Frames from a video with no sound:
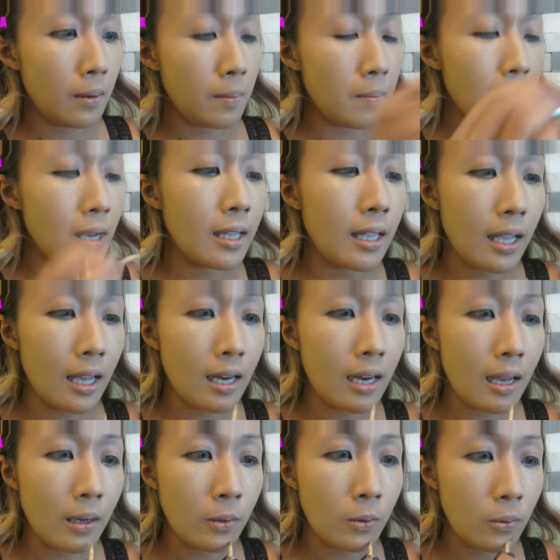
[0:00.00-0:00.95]
bagian
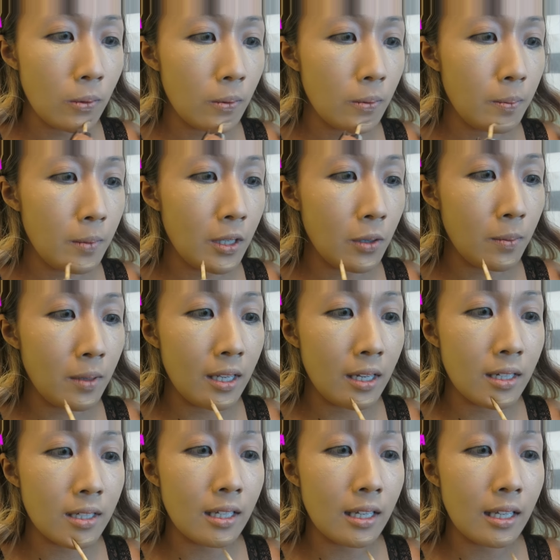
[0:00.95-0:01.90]
dagu. Minyo
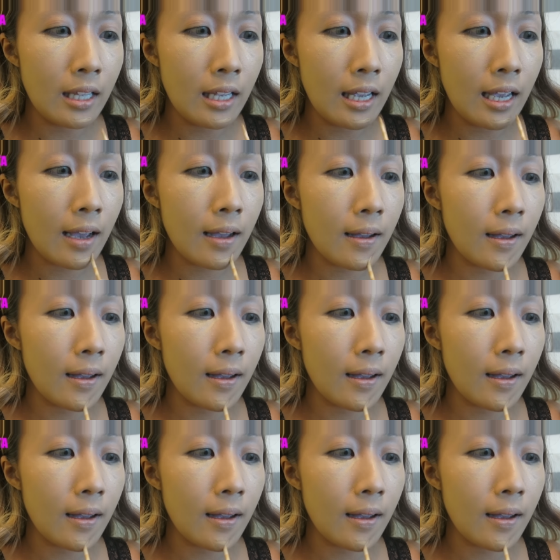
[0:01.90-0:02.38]
bikin segitiga.